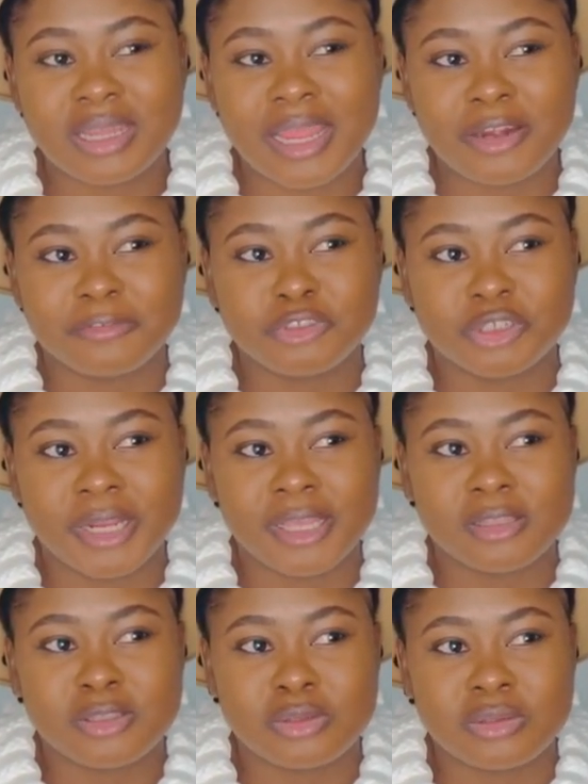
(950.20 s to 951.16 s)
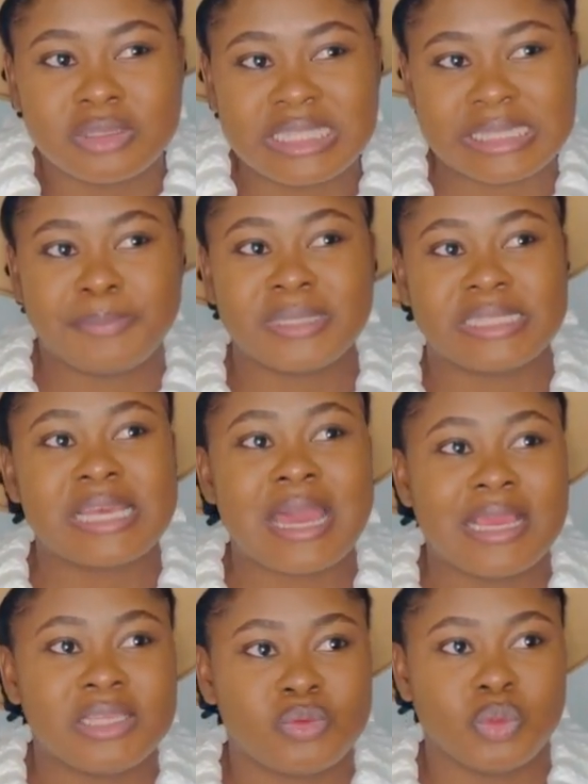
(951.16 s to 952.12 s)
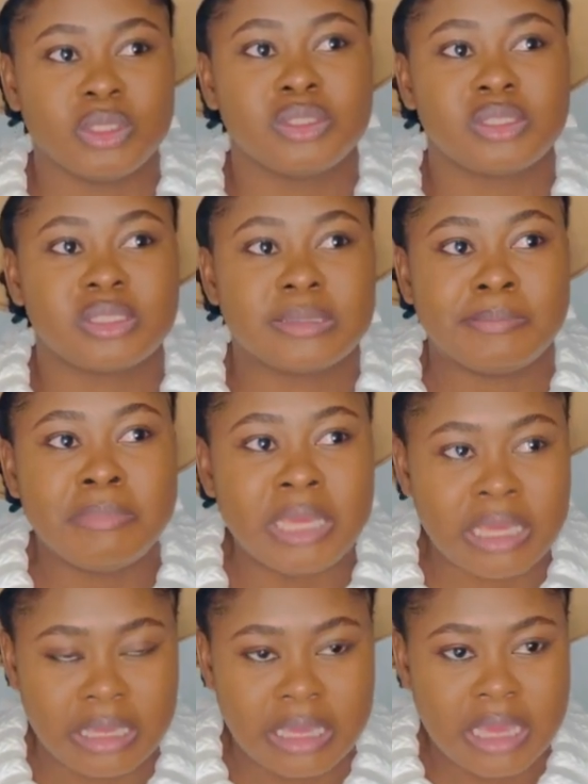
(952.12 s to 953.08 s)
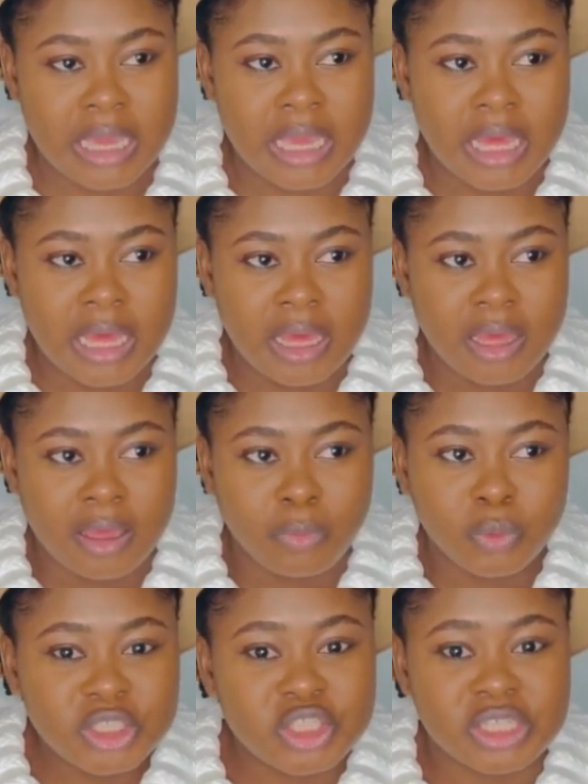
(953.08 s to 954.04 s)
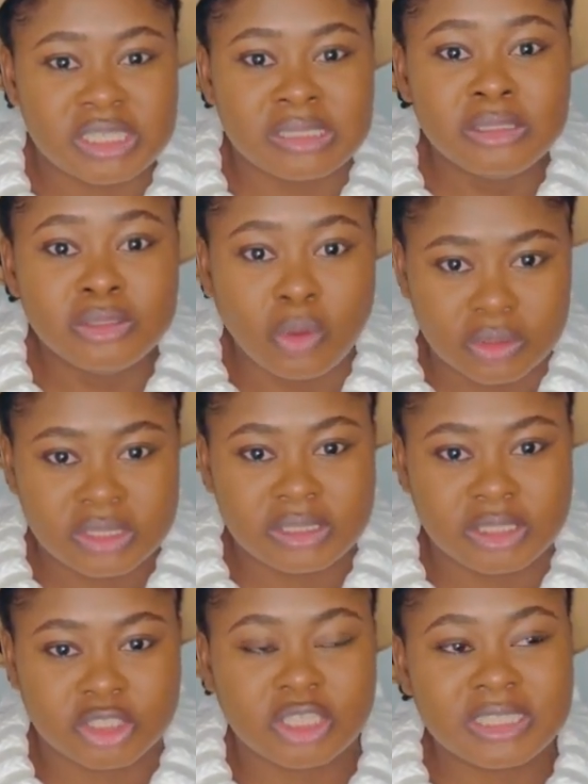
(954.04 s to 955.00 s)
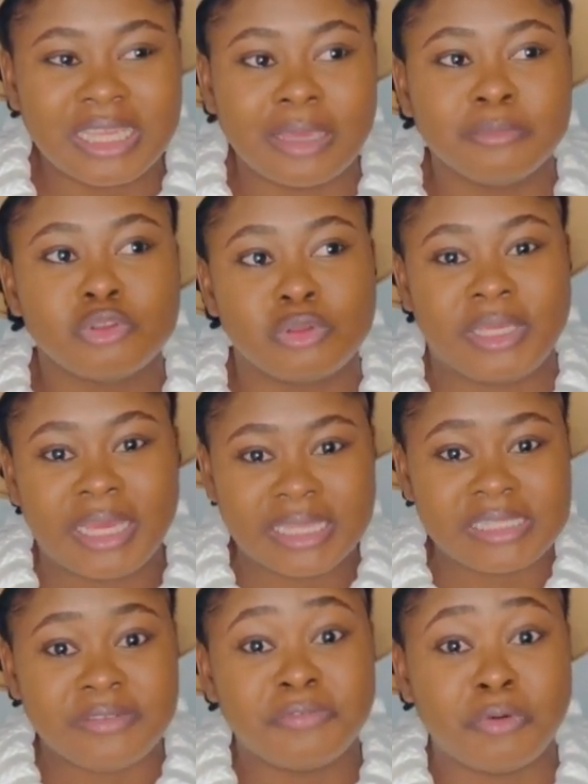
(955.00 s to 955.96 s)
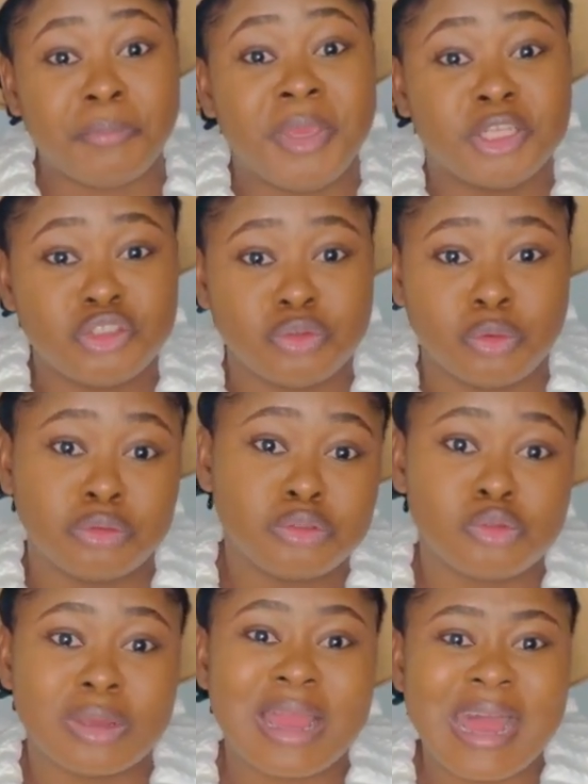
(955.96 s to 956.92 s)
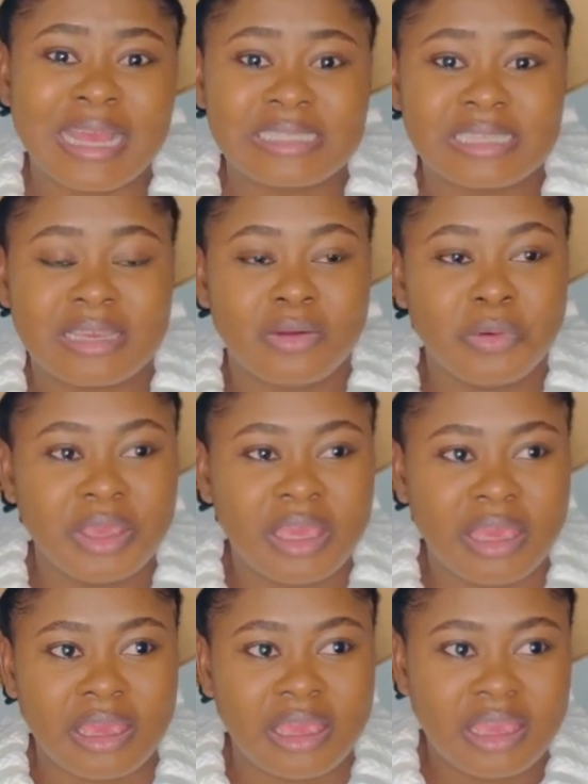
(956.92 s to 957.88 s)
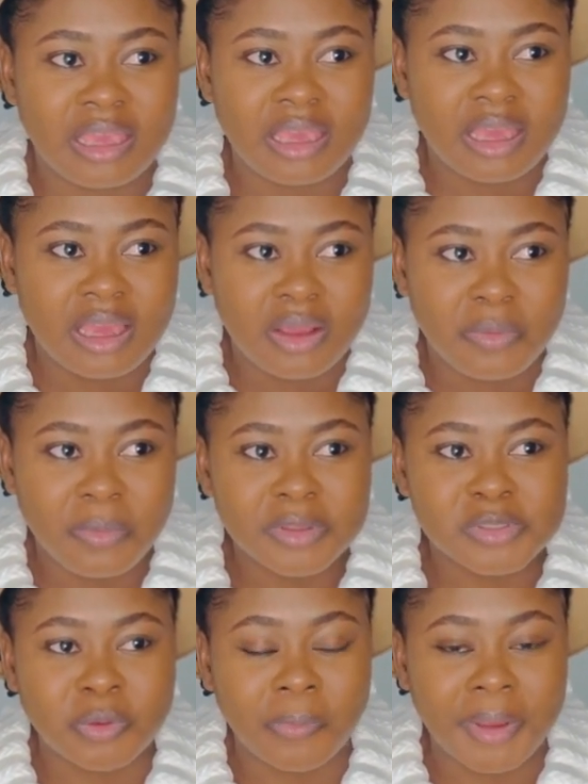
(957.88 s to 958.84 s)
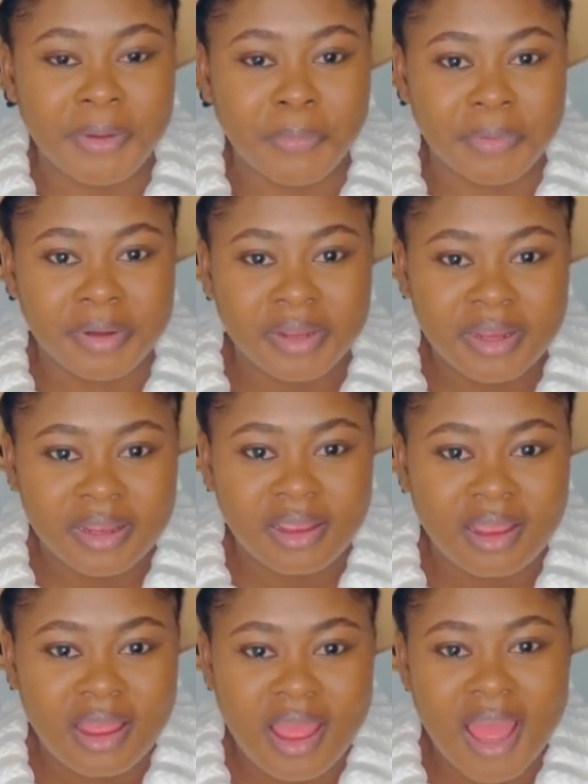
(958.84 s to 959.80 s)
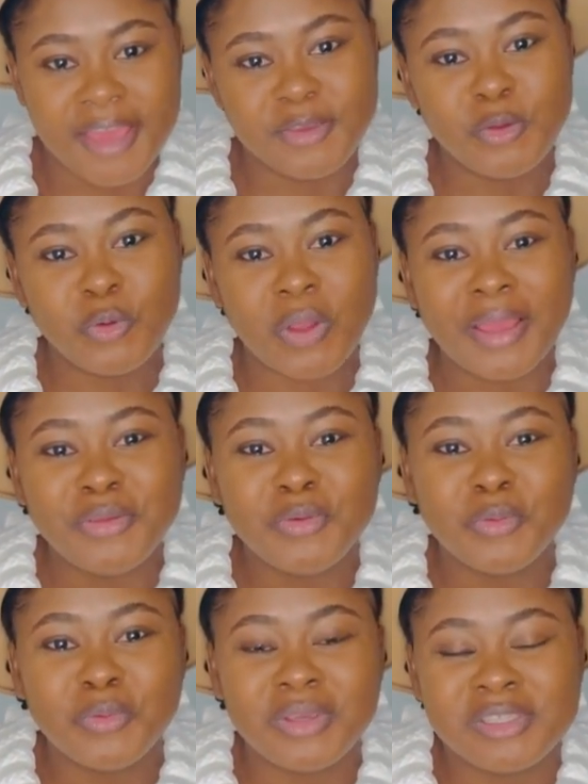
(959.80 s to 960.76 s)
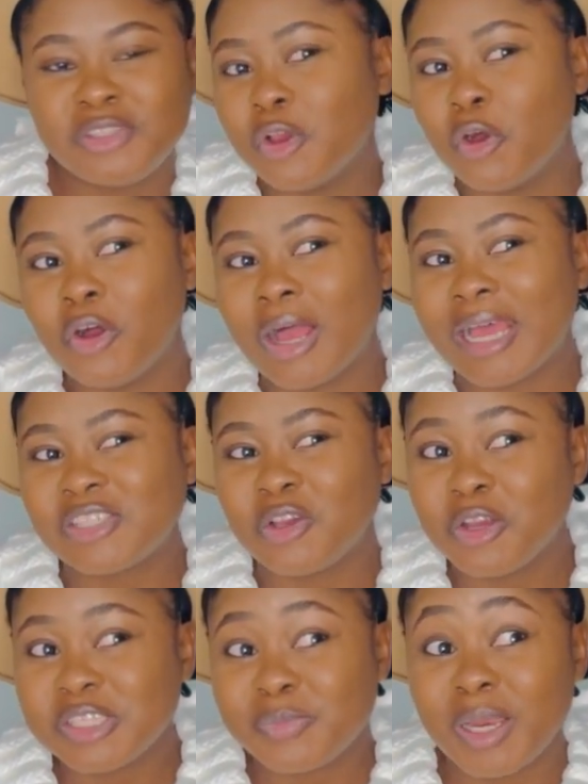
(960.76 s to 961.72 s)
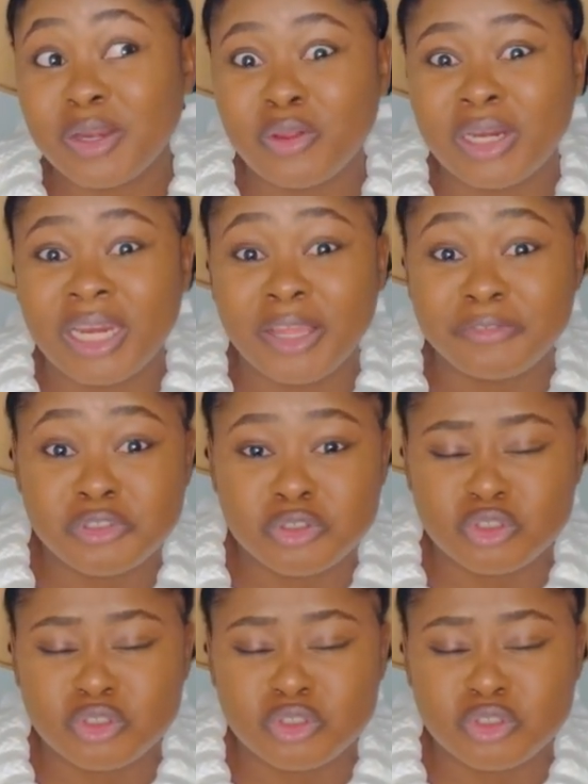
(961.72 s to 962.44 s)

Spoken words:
of trying to sympathize with me, which is not. They just came to get information, to ask, okay, what's going on? Has your husband not left you?